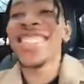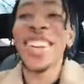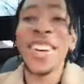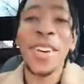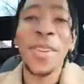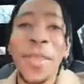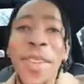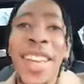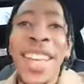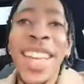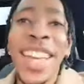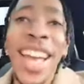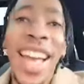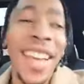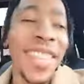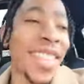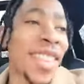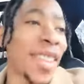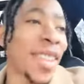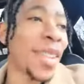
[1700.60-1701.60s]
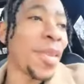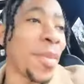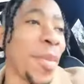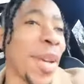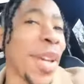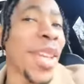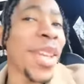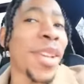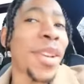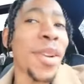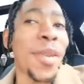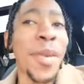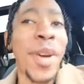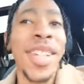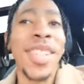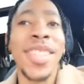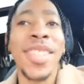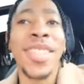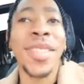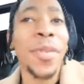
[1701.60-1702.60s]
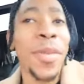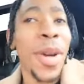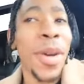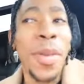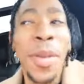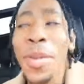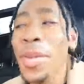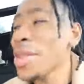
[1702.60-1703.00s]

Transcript: so after the million questions of where we